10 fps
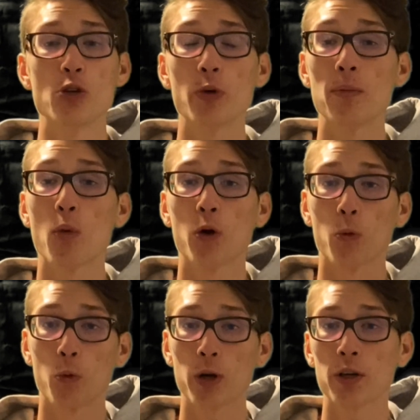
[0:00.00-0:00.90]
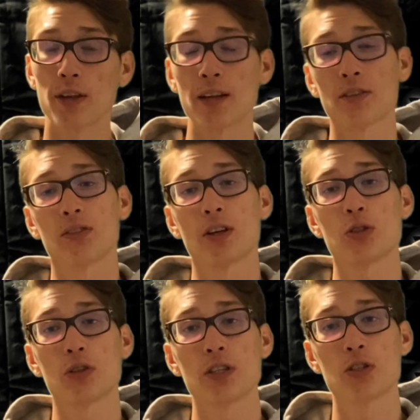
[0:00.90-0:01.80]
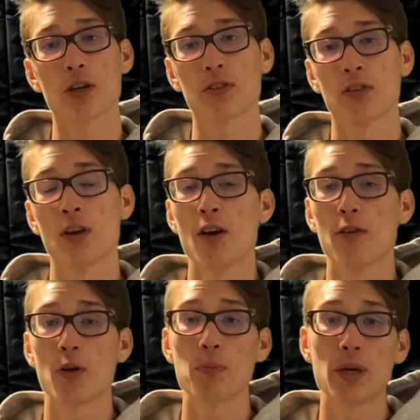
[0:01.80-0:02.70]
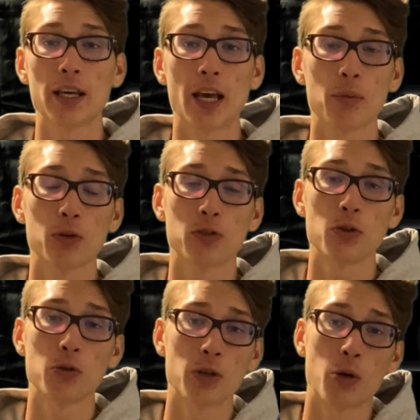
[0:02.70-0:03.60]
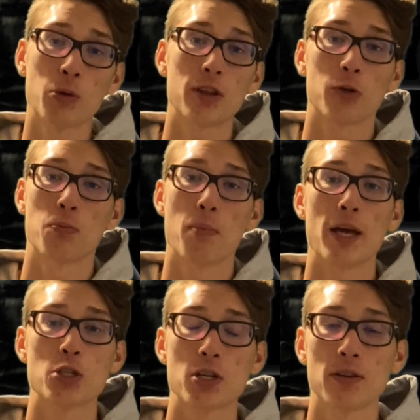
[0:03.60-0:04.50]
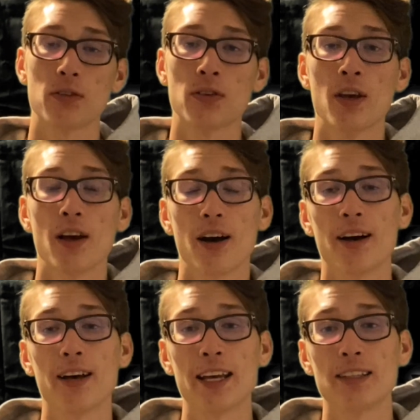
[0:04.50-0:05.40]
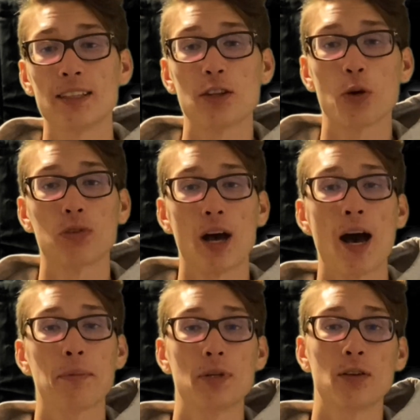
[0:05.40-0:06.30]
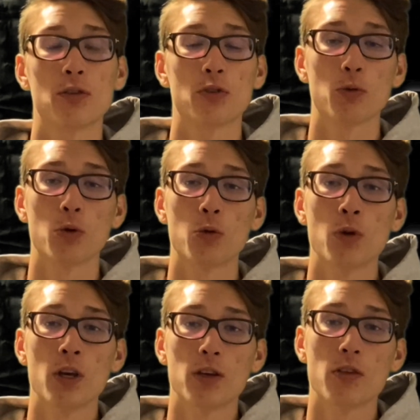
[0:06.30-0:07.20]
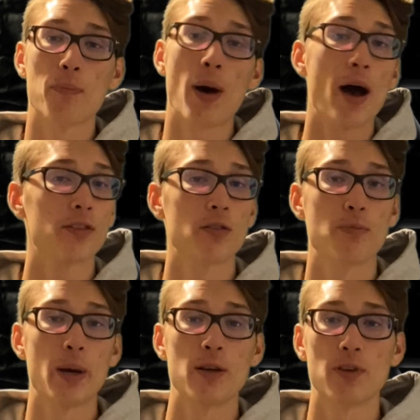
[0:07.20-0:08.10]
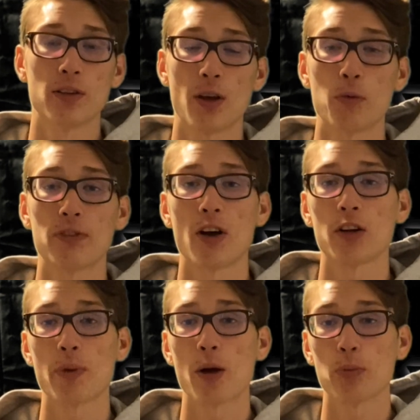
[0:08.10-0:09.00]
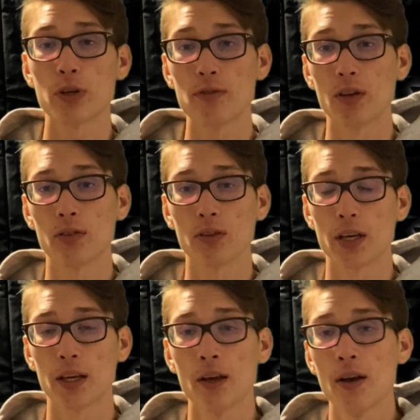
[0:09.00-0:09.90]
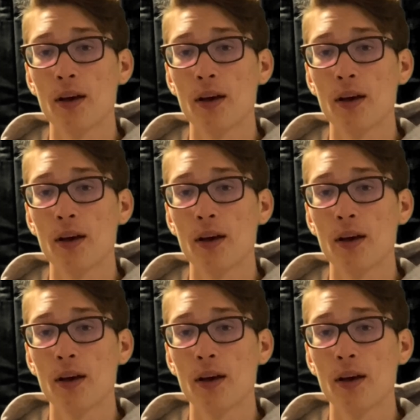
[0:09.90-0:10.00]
doing more work. That's essentially just from being able to, you know, get those mentions and get those opt-ins through the positive benefits that we've talked about previously.